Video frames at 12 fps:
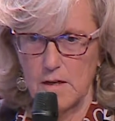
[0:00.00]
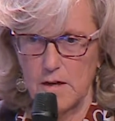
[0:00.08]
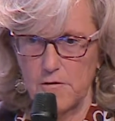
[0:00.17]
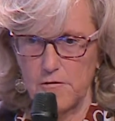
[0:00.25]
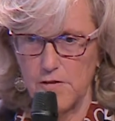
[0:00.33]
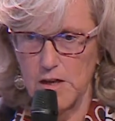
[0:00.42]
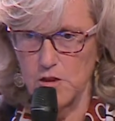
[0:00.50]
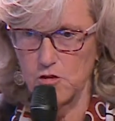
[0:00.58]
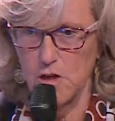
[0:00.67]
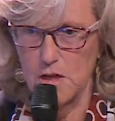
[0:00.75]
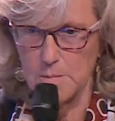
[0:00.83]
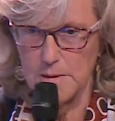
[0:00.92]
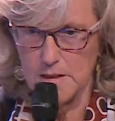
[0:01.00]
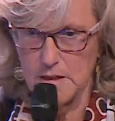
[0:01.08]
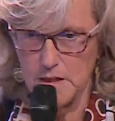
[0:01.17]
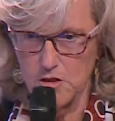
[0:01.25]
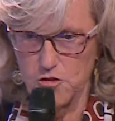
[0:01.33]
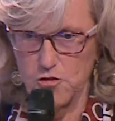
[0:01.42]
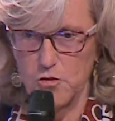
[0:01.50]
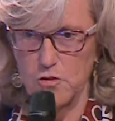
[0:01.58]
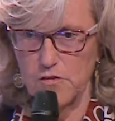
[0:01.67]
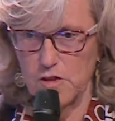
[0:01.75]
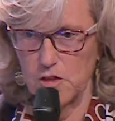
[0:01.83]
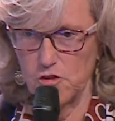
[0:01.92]
functional limitations
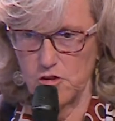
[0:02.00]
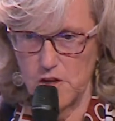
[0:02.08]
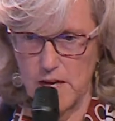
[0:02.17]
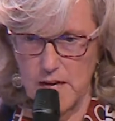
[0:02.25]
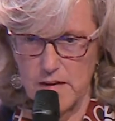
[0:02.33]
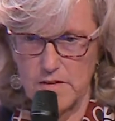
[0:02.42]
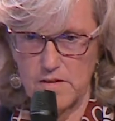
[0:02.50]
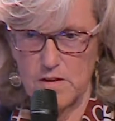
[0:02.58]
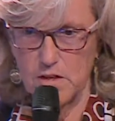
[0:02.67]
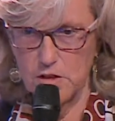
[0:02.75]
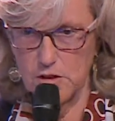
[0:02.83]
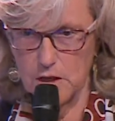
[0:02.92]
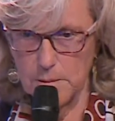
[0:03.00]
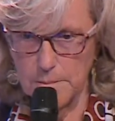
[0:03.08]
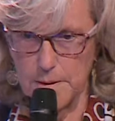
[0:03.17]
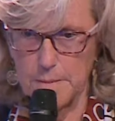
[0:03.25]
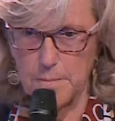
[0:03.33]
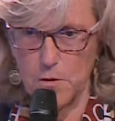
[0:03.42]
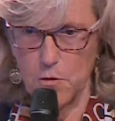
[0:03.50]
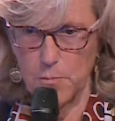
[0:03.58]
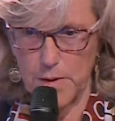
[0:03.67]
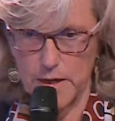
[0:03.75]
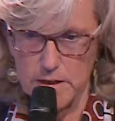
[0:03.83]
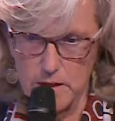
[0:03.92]
such as elderly people,
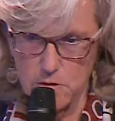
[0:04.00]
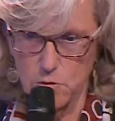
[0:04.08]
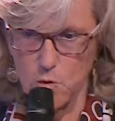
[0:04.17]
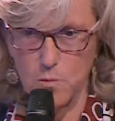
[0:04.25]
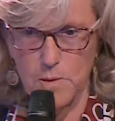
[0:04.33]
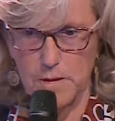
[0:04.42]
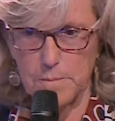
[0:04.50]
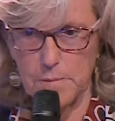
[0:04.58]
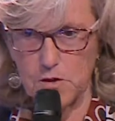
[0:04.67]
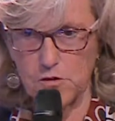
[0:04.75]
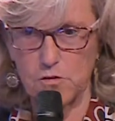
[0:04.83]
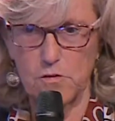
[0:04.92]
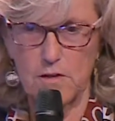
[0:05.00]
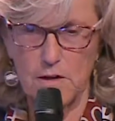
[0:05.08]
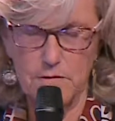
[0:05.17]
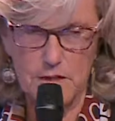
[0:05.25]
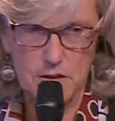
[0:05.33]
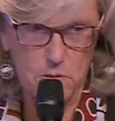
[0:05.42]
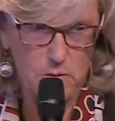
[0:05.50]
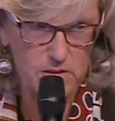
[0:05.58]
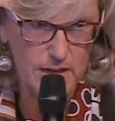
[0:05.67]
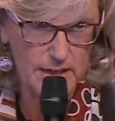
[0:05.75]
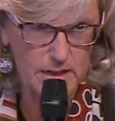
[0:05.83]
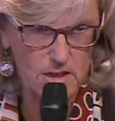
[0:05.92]
pregnant women, person traveling with
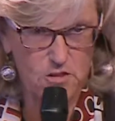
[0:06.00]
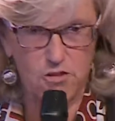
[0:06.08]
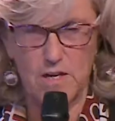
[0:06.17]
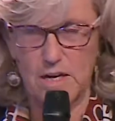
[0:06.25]
luggage.